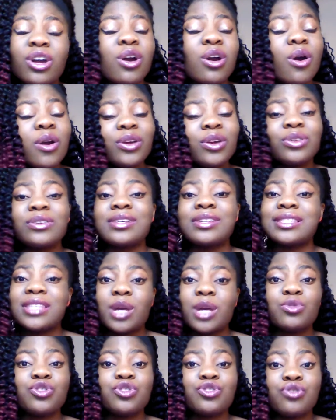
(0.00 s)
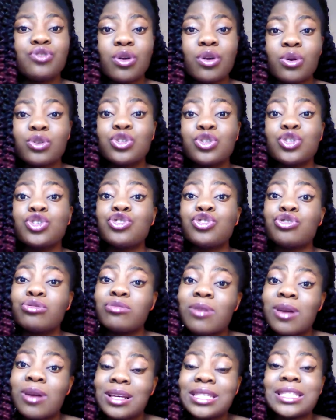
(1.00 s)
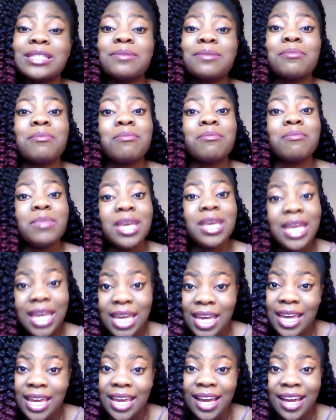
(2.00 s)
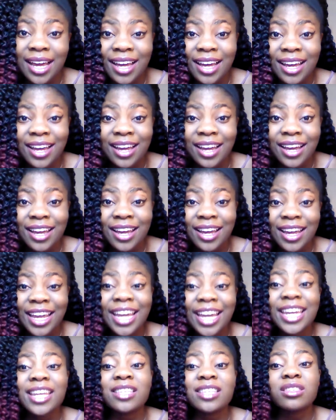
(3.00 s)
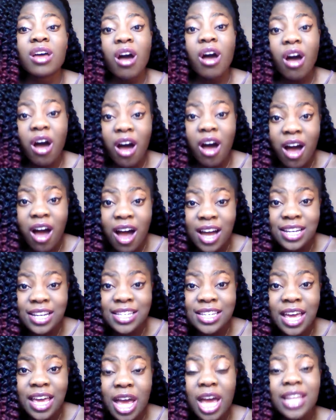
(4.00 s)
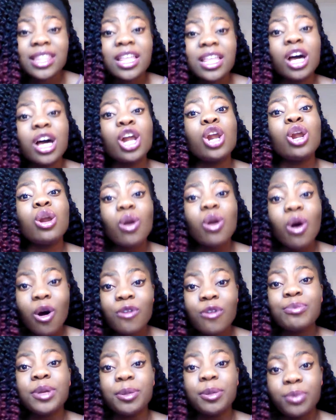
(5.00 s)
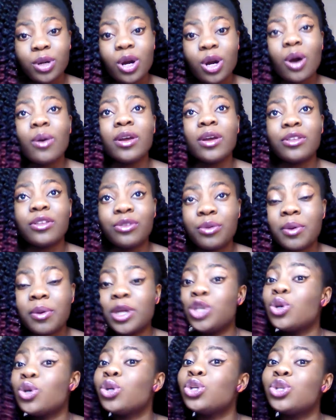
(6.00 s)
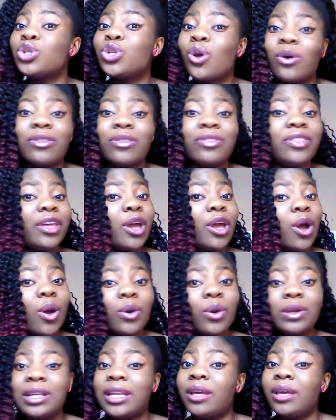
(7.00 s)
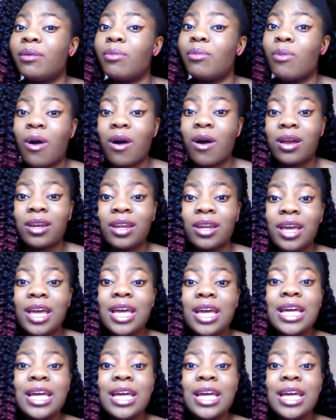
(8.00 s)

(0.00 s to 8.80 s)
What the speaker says: You're going through the same struggles. Trust me, it is hard. There are a lot of people going through it. You're not the only one.